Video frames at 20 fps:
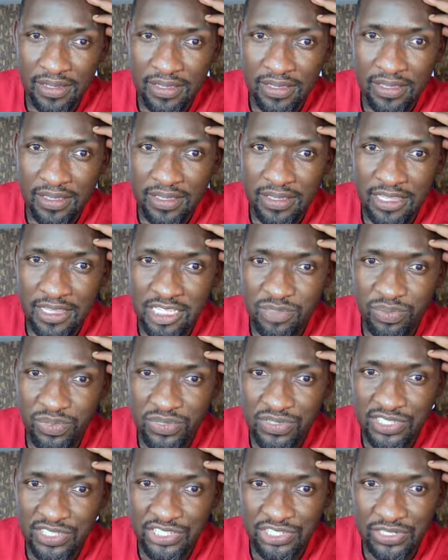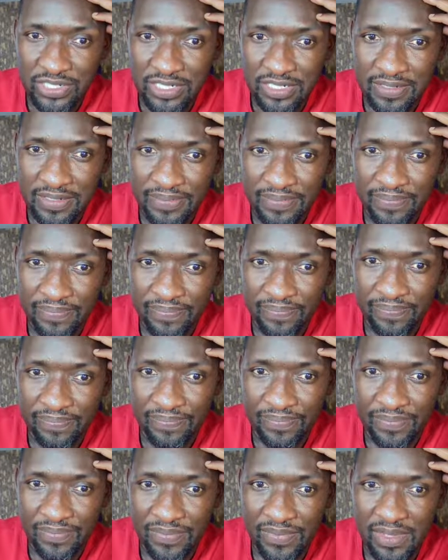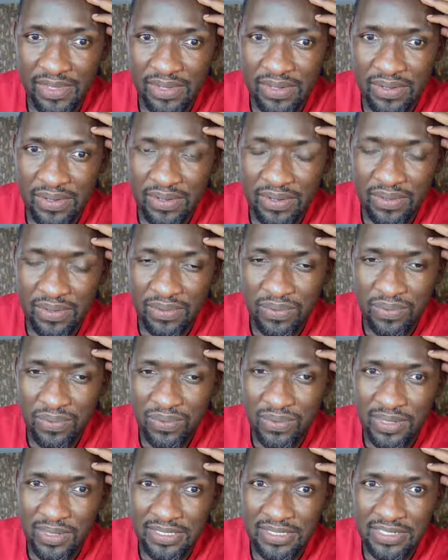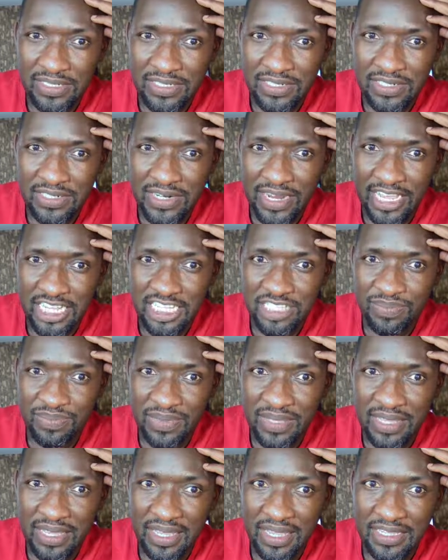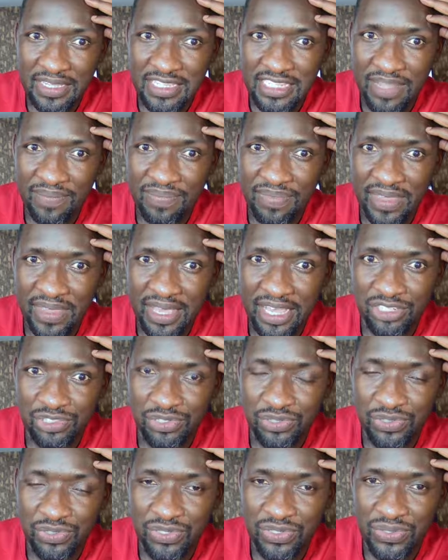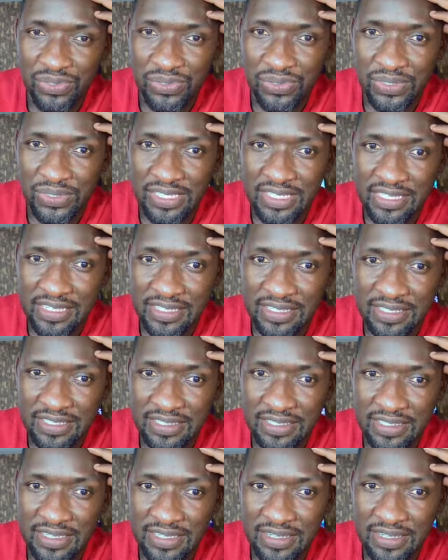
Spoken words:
In this position, what strikes me as something I should do is